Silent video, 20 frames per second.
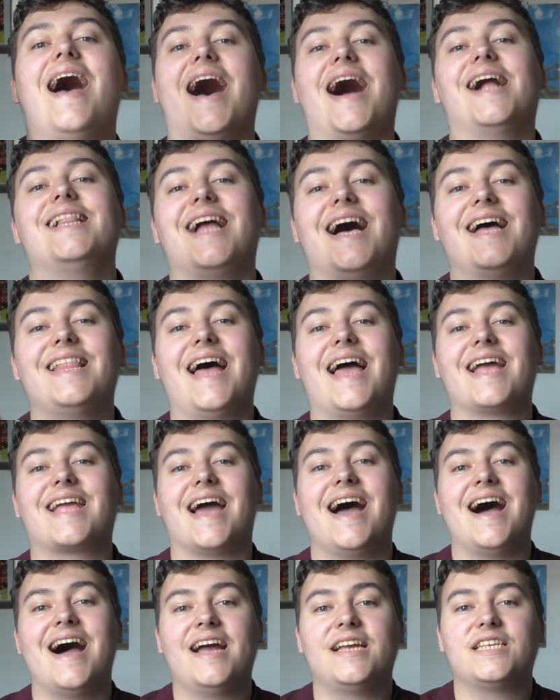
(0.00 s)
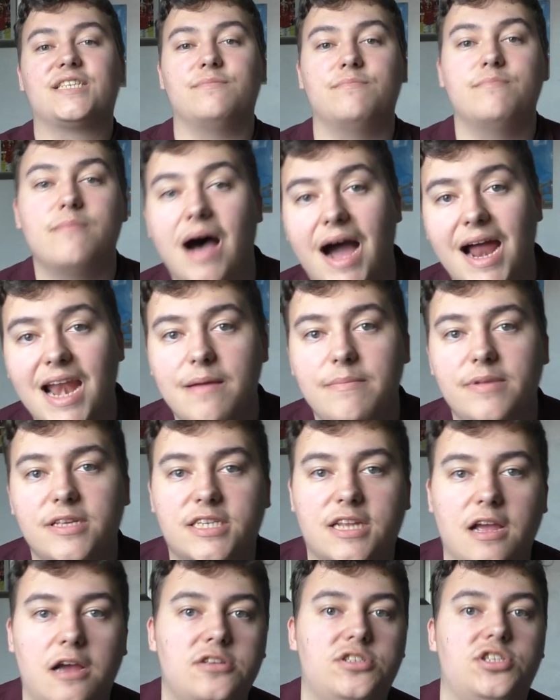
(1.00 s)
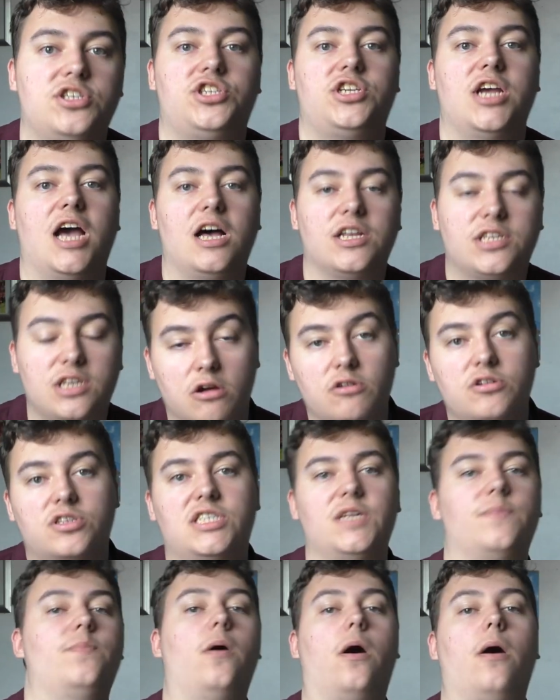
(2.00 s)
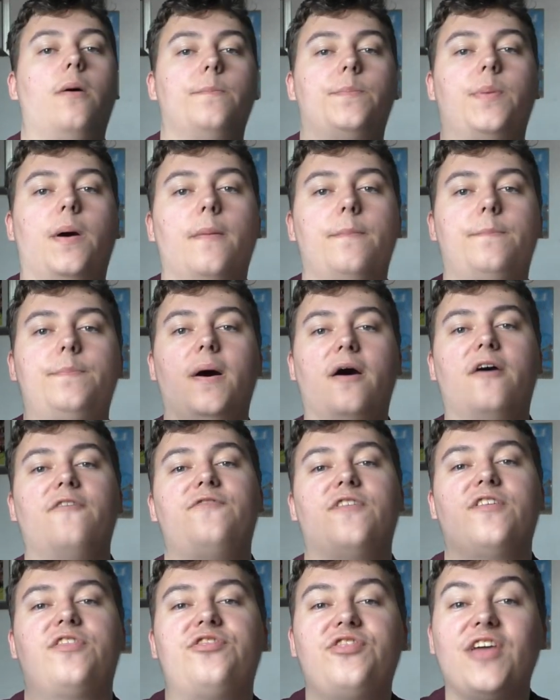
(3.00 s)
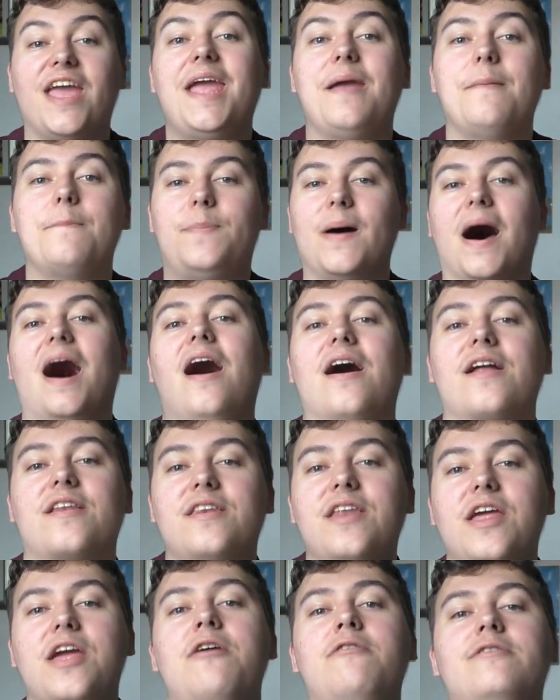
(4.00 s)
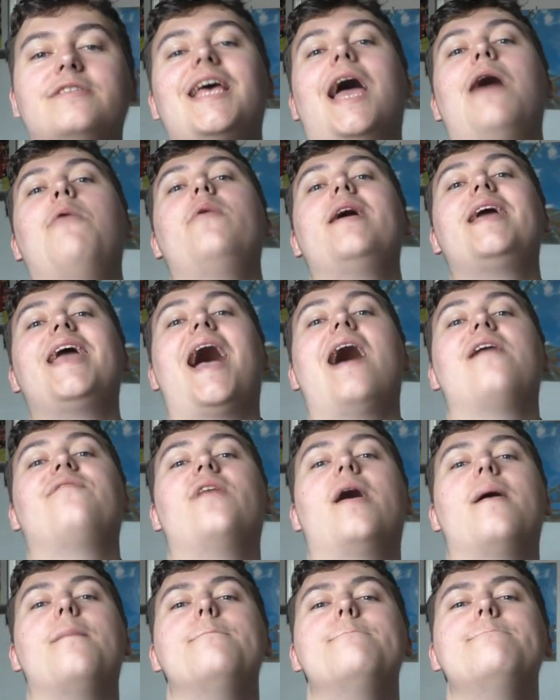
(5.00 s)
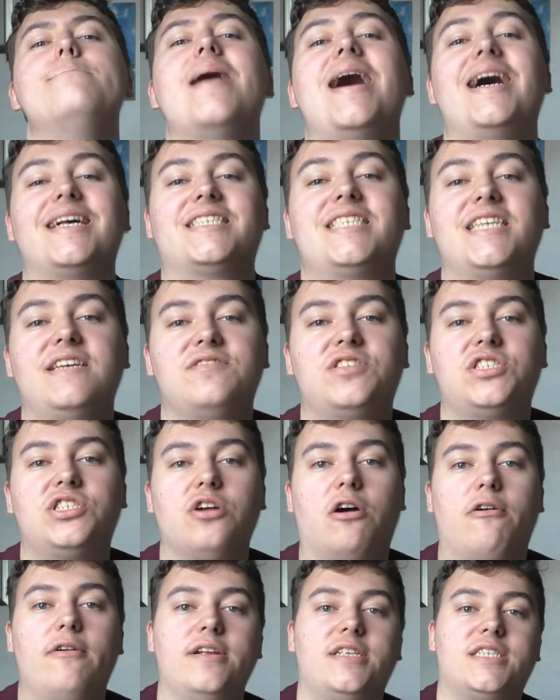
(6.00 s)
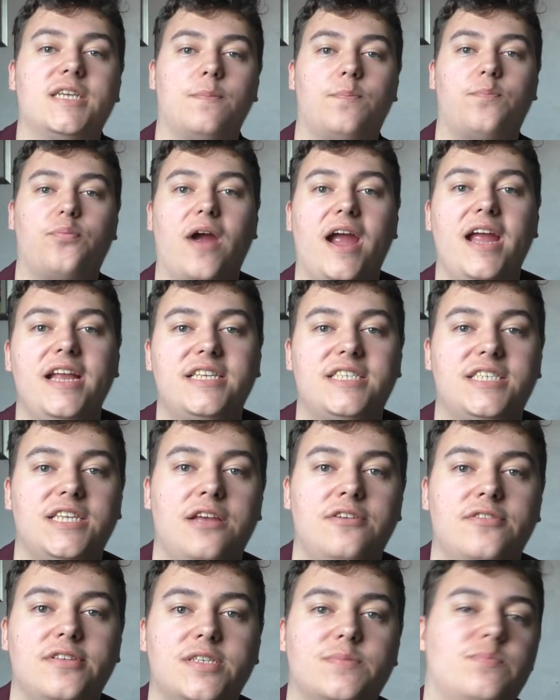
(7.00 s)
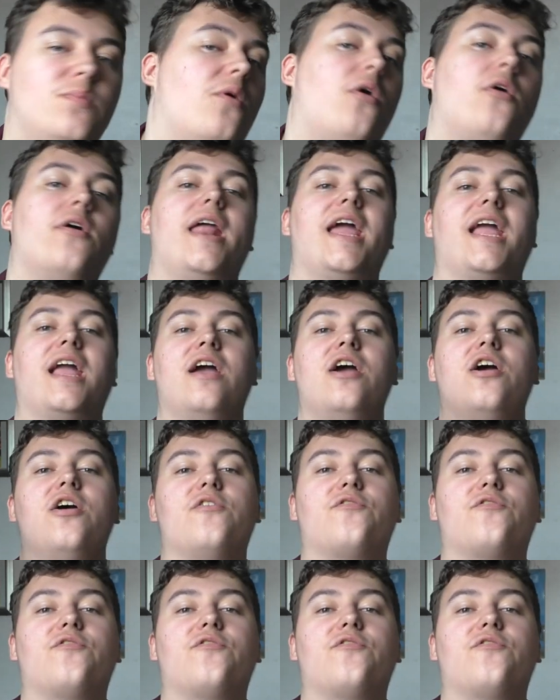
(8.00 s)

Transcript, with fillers: Hello there guys, my name is Coaster Chall, Donksterborn, but built for Theme Park News and we have a massive story to break to you this morning